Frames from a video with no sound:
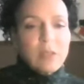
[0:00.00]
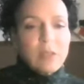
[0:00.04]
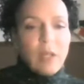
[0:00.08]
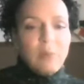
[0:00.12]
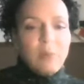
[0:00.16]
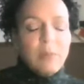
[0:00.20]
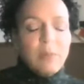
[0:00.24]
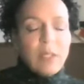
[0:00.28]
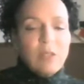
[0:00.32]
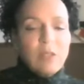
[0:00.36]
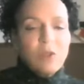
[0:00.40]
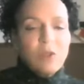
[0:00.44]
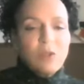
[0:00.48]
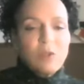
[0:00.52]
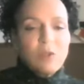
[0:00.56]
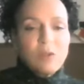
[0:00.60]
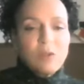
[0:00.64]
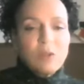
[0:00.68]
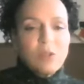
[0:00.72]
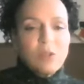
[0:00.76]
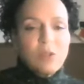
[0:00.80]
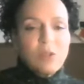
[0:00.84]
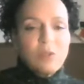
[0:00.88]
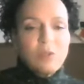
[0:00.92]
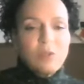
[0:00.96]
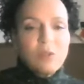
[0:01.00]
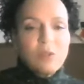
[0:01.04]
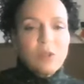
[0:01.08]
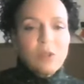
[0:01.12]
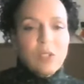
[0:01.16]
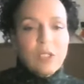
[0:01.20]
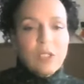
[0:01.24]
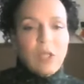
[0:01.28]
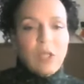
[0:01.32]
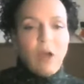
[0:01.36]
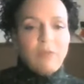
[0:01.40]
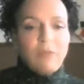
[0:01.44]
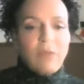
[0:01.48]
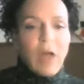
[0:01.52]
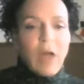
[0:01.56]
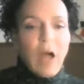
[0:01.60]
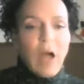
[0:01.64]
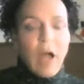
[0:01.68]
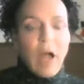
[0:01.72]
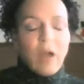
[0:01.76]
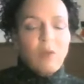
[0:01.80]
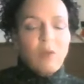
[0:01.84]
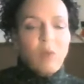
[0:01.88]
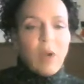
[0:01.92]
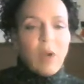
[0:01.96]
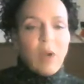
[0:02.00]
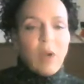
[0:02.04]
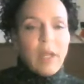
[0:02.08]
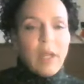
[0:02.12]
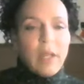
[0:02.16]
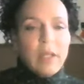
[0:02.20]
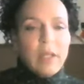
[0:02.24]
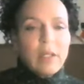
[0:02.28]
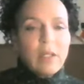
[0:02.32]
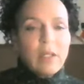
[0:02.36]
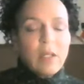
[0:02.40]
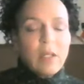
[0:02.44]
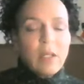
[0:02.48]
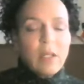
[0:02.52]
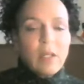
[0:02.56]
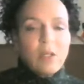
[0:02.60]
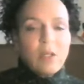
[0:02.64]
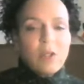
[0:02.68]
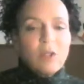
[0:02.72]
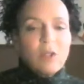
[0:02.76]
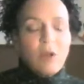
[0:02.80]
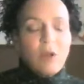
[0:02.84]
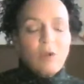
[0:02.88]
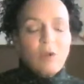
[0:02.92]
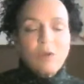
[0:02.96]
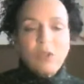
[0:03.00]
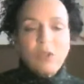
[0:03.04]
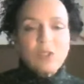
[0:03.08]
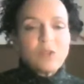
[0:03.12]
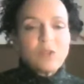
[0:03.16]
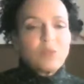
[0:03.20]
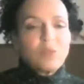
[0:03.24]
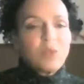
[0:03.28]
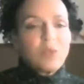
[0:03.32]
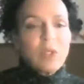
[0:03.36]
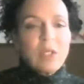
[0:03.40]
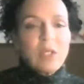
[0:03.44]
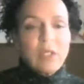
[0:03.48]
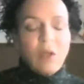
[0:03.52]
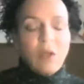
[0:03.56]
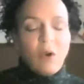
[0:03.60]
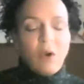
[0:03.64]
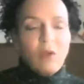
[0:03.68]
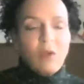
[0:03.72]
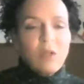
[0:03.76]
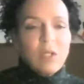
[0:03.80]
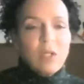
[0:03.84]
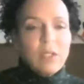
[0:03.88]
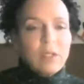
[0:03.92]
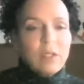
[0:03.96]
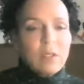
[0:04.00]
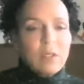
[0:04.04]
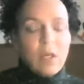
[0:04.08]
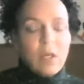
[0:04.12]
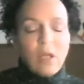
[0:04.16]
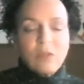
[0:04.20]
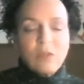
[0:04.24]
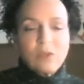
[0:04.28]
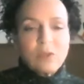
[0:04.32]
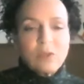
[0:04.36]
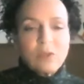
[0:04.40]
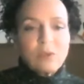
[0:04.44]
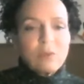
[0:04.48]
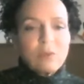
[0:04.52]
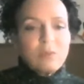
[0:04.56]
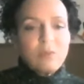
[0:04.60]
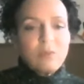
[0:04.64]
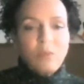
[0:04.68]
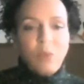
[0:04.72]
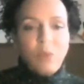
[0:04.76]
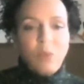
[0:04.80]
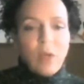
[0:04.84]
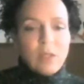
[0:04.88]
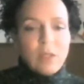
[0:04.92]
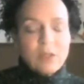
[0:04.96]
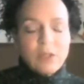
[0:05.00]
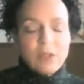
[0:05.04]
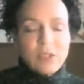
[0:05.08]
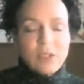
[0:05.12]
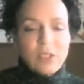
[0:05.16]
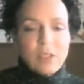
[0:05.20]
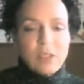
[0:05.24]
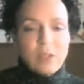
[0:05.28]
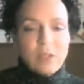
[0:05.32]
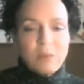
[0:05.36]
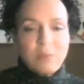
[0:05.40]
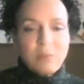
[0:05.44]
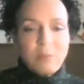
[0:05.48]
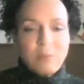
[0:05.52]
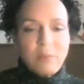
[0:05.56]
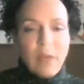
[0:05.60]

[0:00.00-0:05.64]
I mean, you get off the highway, there's really only Cheena,